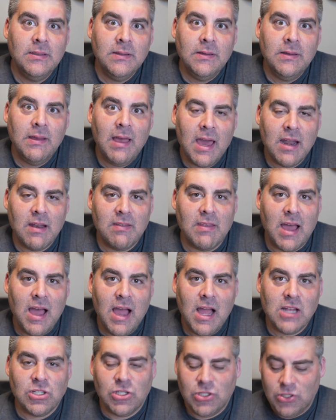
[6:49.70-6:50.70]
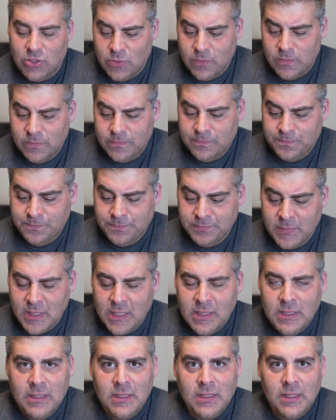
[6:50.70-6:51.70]
out of the hot shoe.
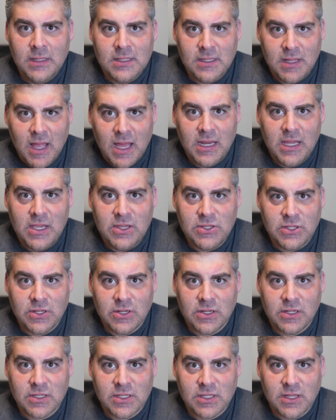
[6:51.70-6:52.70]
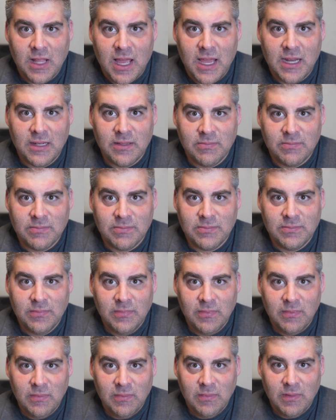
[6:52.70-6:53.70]
It's a lot easier to slide
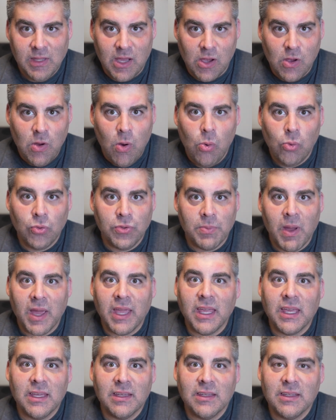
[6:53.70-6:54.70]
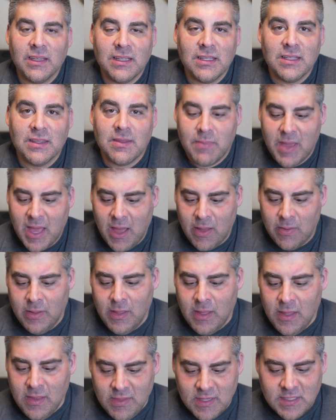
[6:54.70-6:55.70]
like a cold mic into the mount.
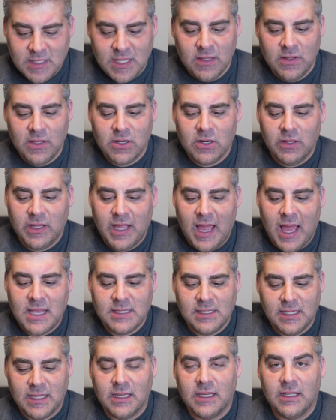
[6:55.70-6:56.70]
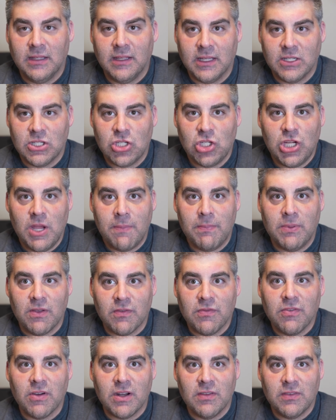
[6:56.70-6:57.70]
This thing literally has like a chip in the
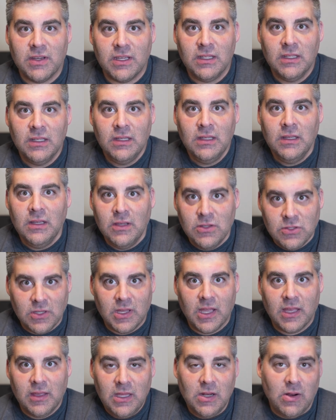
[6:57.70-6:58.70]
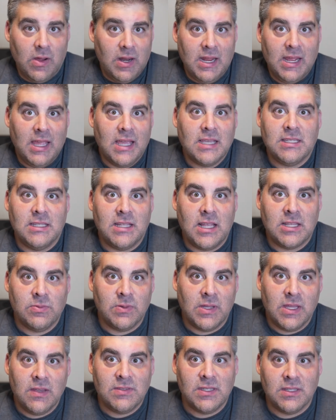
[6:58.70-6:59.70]
front of it. So, you know, and I guess that's
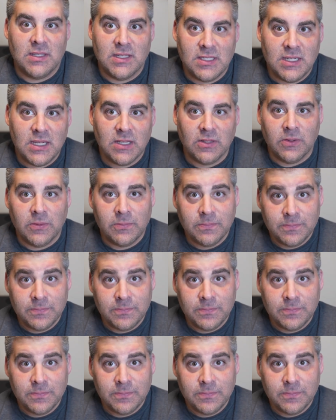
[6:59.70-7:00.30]
what gives it the signal.